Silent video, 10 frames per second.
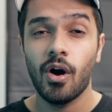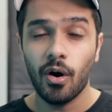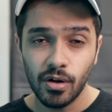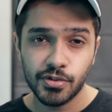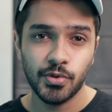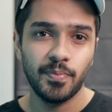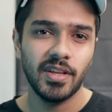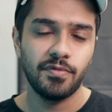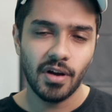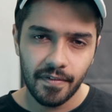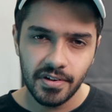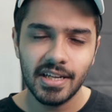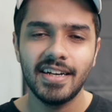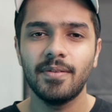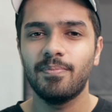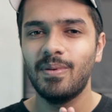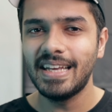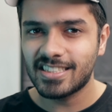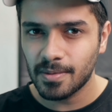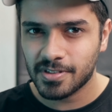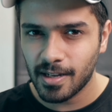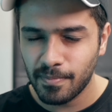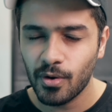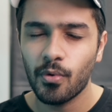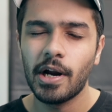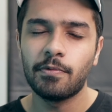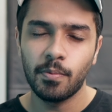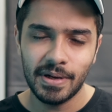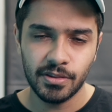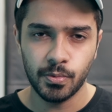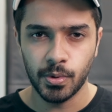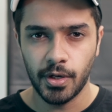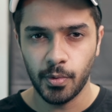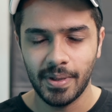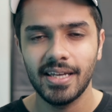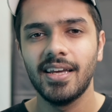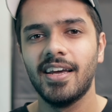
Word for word: Also, if you haven't yet, please subscribe below, it would mean the world to me.